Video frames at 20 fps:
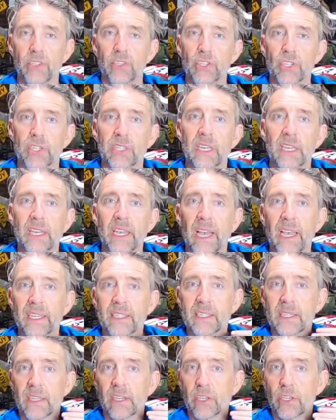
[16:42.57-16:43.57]
just in
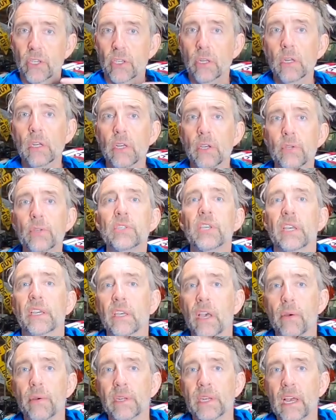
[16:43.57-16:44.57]
case you lose it
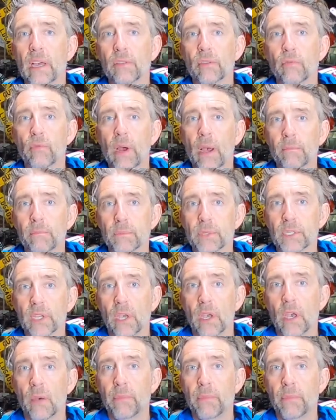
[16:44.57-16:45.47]
going down the ramps,